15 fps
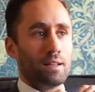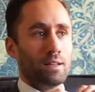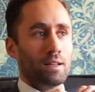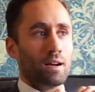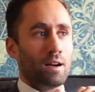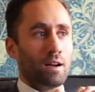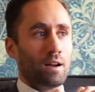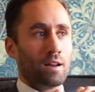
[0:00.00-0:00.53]

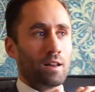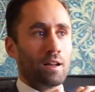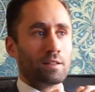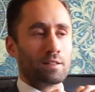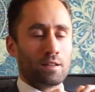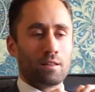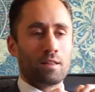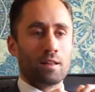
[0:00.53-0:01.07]
I'd like
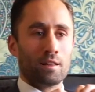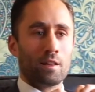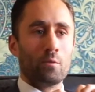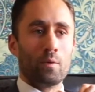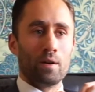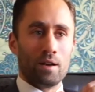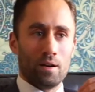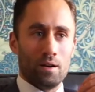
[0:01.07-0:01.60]
to think that
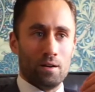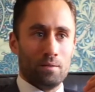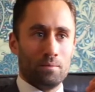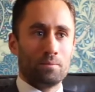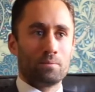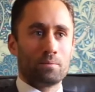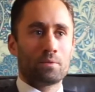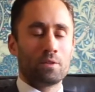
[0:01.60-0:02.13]
we are
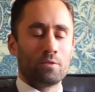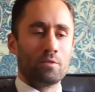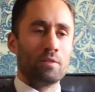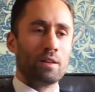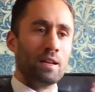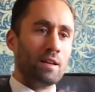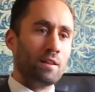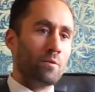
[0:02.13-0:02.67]

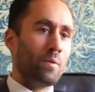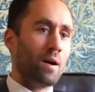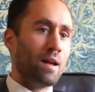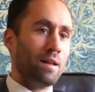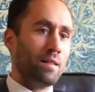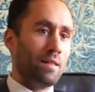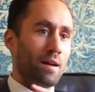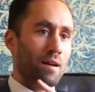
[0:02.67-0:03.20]
leading the way
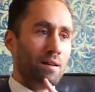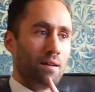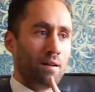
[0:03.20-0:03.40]
in that.